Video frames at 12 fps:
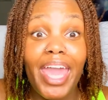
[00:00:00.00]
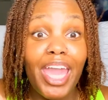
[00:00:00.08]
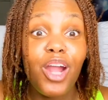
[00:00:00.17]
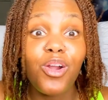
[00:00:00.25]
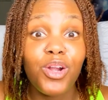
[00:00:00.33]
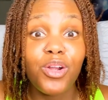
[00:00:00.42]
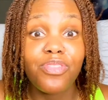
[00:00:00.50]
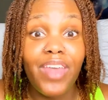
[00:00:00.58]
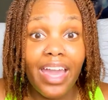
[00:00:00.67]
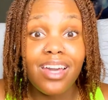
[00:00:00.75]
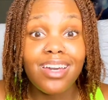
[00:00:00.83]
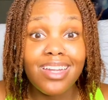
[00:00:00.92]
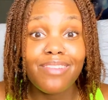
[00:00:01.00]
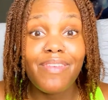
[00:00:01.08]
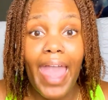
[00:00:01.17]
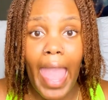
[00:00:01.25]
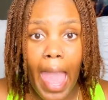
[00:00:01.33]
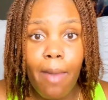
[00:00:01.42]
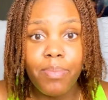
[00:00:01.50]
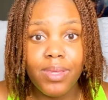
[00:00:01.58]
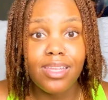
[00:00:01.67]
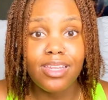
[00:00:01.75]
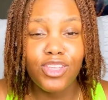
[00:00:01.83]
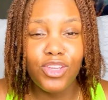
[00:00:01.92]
error that could have happened.